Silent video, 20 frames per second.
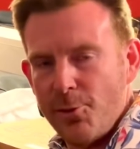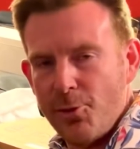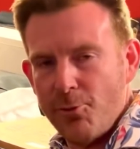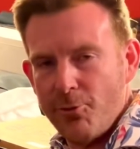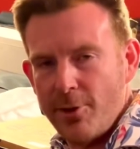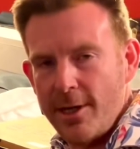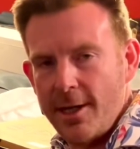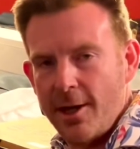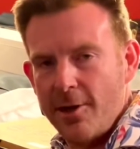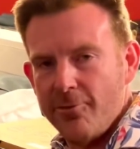
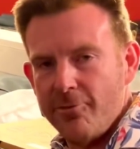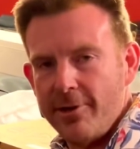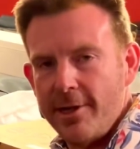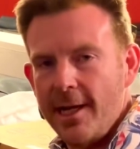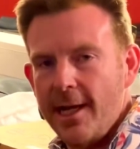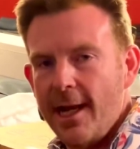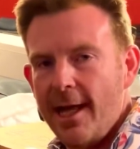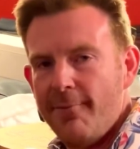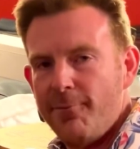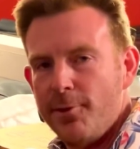
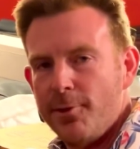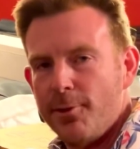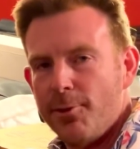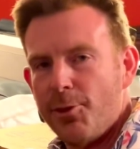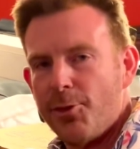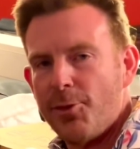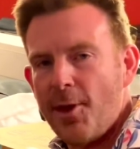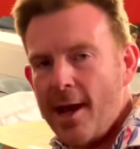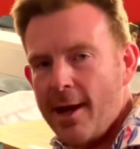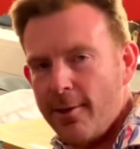
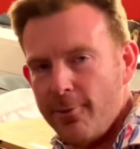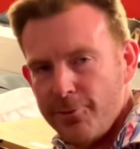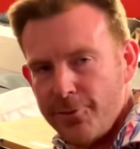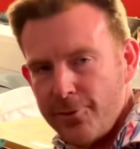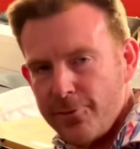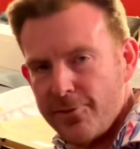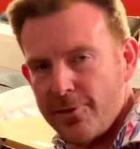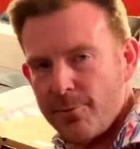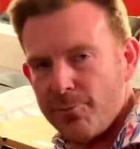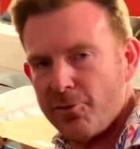
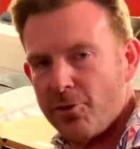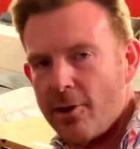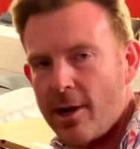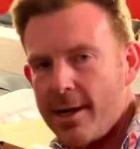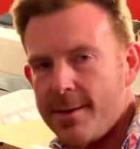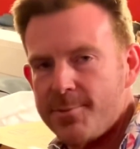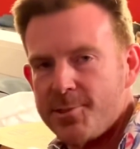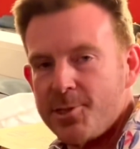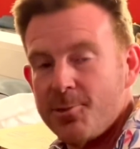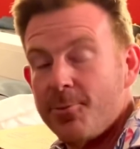311,000
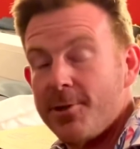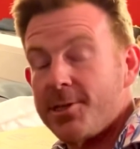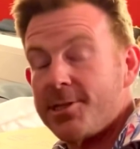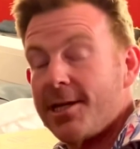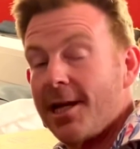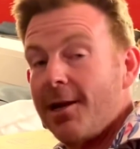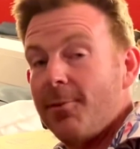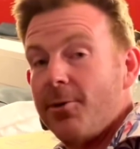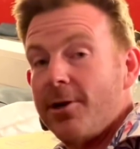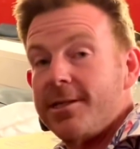subscribers, and we're
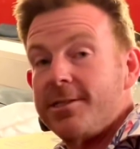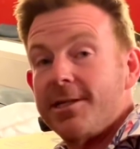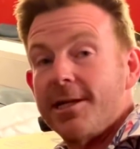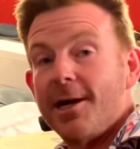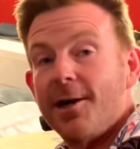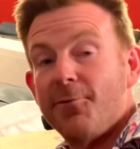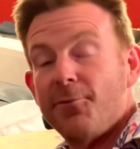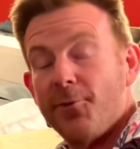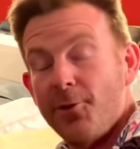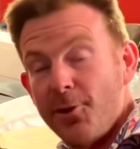
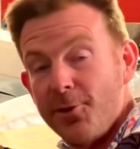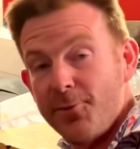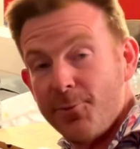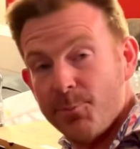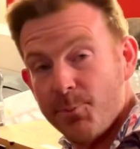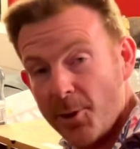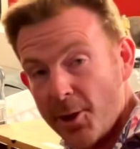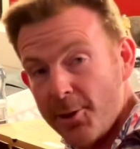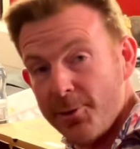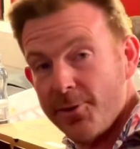celebrating our
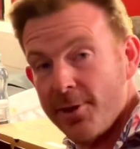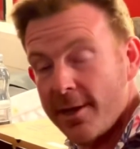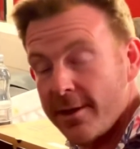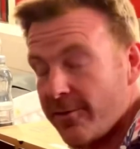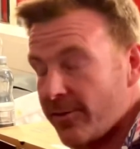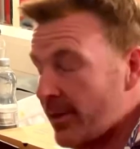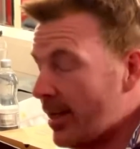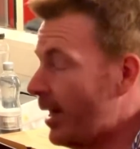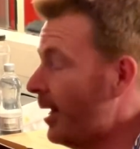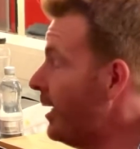first
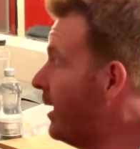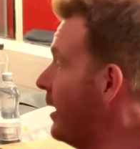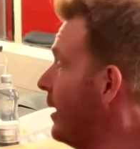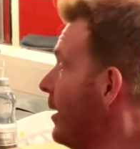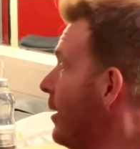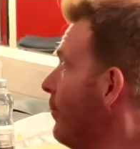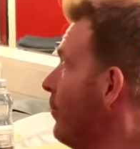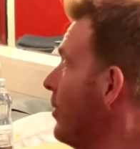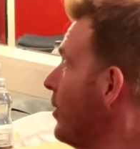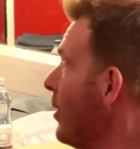birthday today
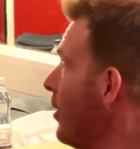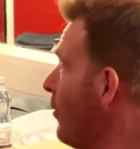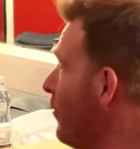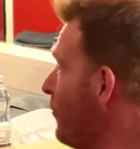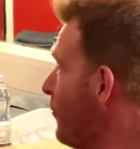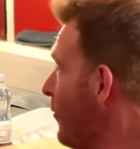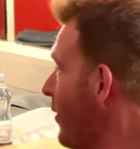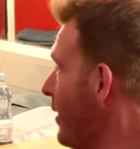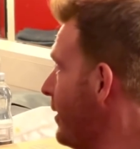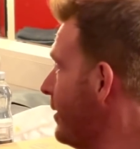with an
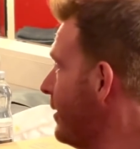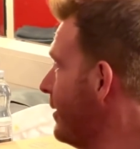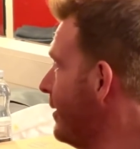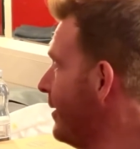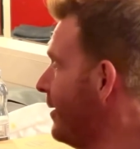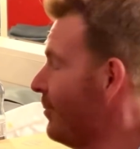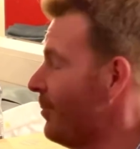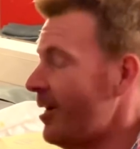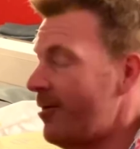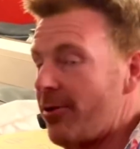old friend.
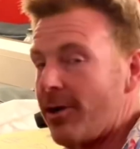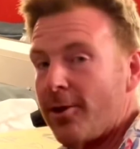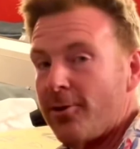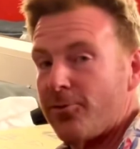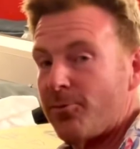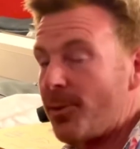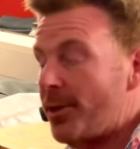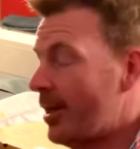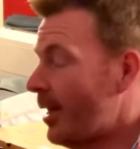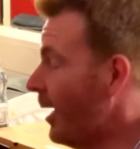Merrill Osmond,